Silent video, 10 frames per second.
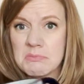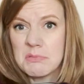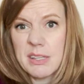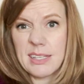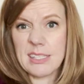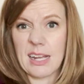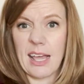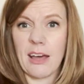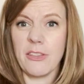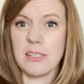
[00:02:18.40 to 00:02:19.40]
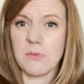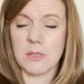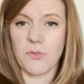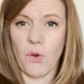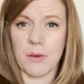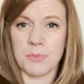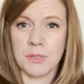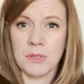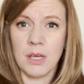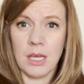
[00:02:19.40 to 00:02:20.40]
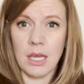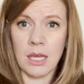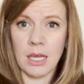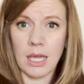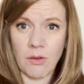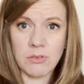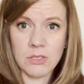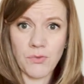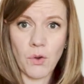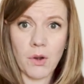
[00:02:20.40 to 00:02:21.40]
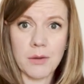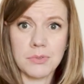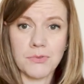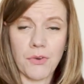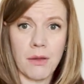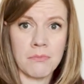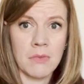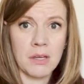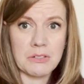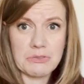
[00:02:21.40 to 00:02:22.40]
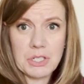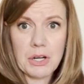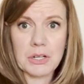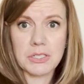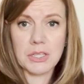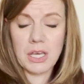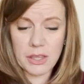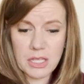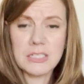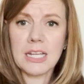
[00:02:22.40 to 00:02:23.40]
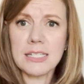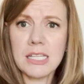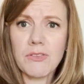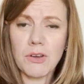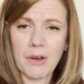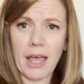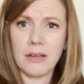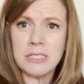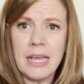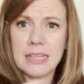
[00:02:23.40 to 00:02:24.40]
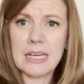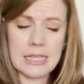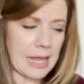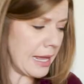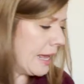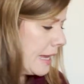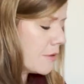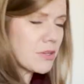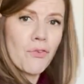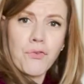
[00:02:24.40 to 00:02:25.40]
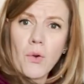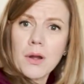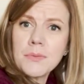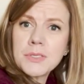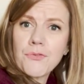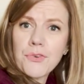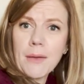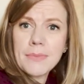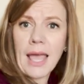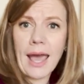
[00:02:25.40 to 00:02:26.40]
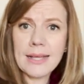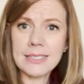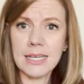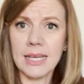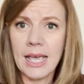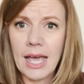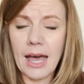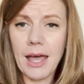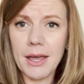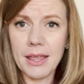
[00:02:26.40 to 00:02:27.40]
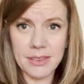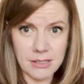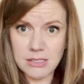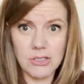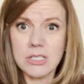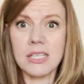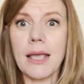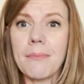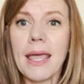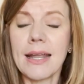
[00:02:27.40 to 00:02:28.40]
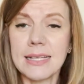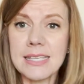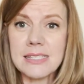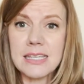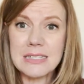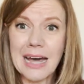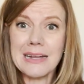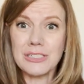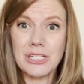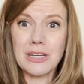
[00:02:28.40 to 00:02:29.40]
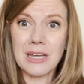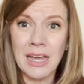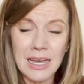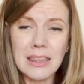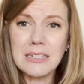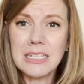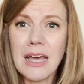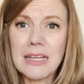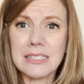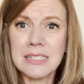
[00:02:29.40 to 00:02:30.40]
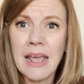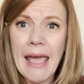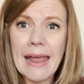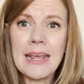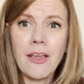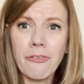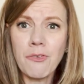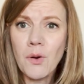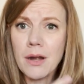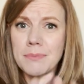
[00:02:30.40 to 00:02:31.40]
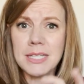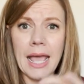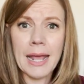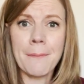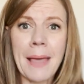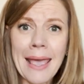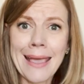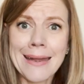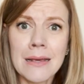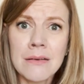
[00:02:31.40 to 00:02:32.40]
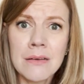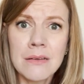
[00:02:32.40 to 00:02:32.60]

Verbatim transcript: Well, that's kind of how this was formed. It, it was formed from dirt, the, the dust of the ground, the clay. It was formed from that. It, uh, just like man, it says that God took the dust and he formed and made